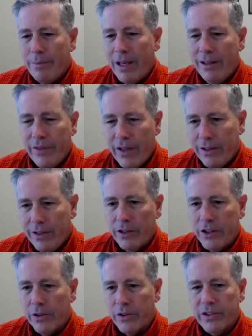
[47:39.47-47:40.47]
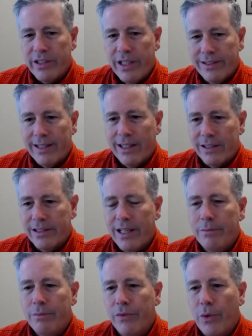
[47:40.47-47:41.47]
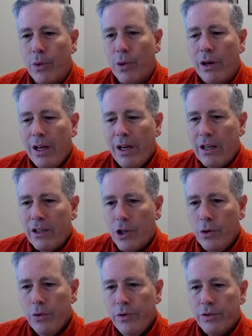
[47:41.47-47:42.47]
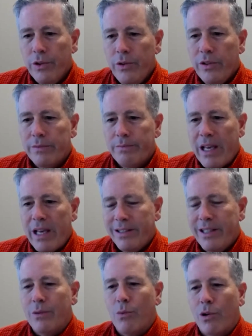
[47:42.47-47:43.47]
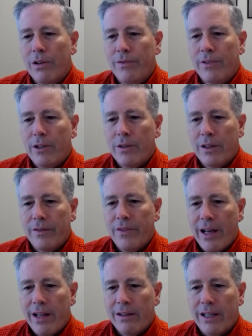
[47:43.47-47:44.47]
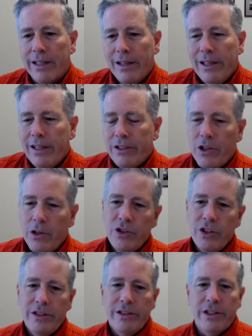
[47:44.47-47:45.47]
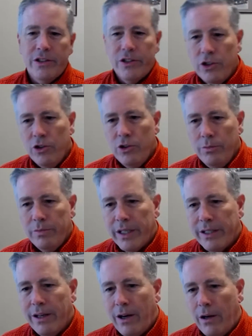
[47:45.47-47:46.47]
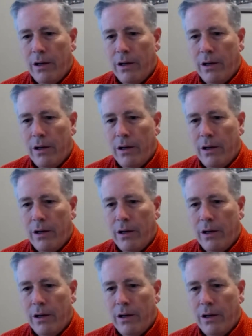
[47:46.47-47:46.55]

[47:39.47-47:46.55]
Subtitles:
to pay the vendor? Those things I kind of said before. Go through the basic workflow of that. Like, don't just assume that,